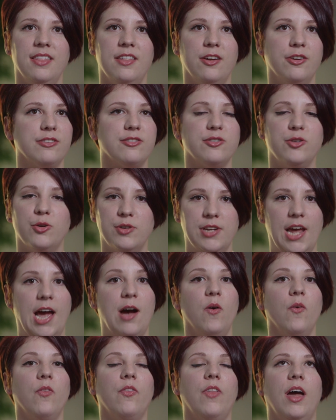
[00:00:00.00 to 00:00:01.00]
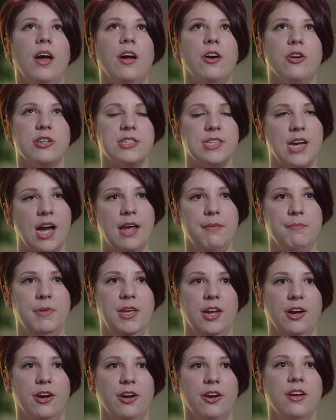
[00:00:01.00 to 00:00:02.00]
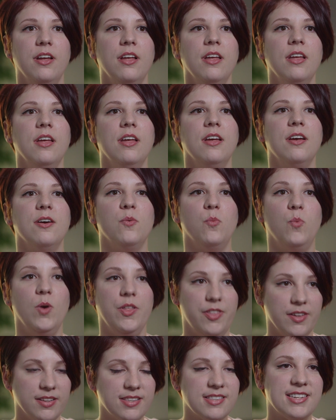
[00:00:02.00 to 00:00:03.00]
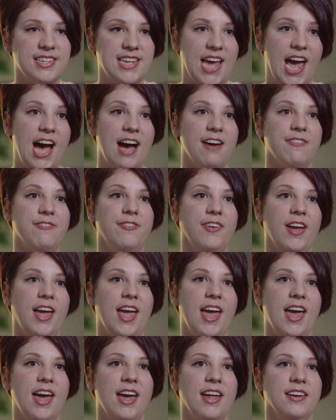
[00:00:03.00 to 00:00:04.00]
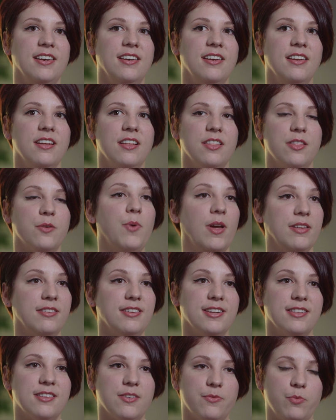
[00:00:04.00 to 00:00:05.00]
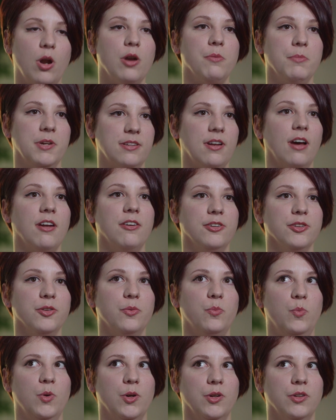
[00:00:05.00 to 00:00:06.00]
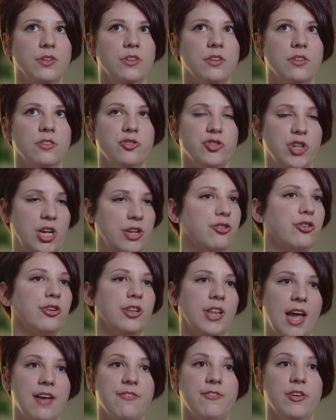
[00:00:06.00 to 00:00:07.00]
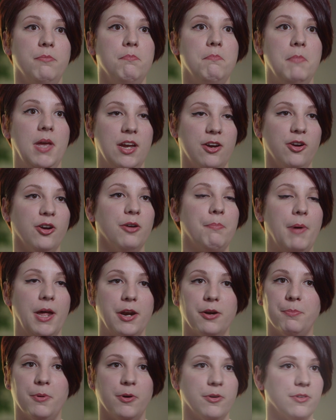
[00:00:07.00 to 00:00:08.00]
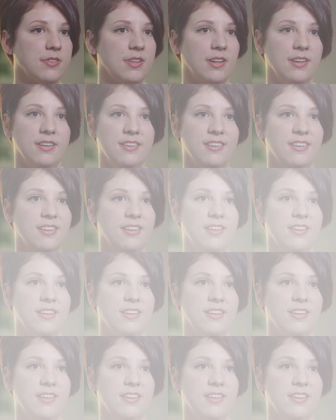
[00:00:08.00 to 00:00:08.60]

There's no doubt that her time here with this staff and the residents of Ronald McDonald will change her life and make her a better person.